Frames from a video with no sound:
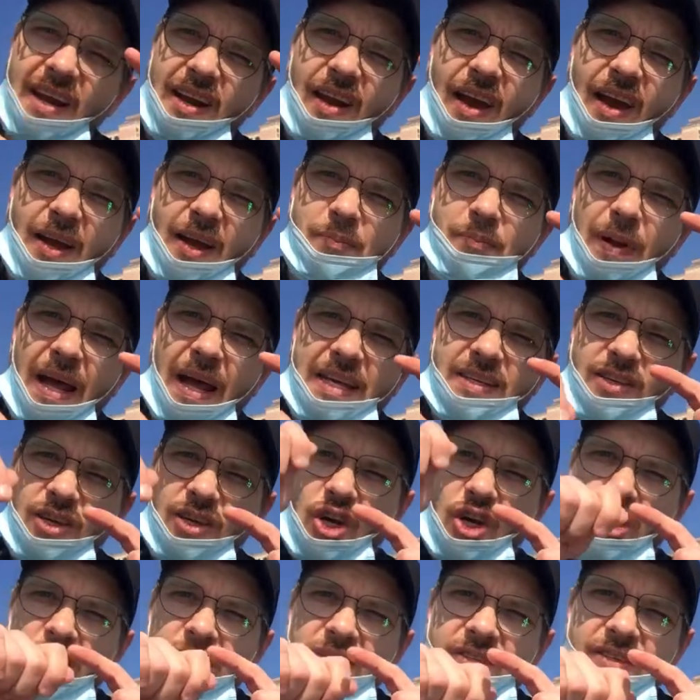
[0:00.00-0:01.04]
like a plastic
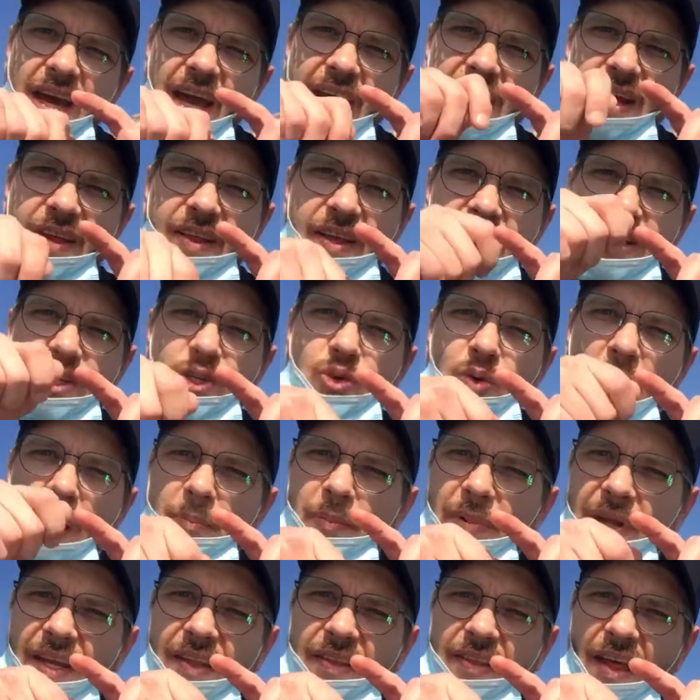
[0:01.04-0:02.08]
container. They swap
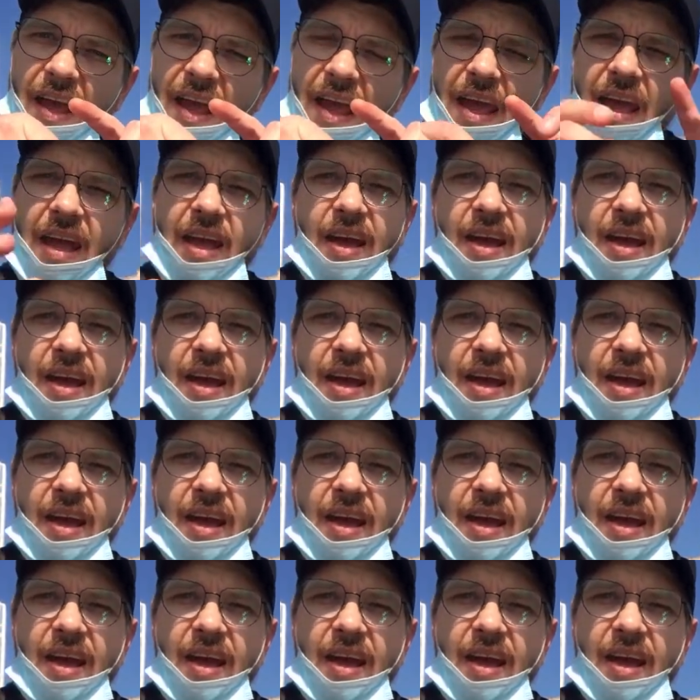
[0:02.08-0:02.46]
it in there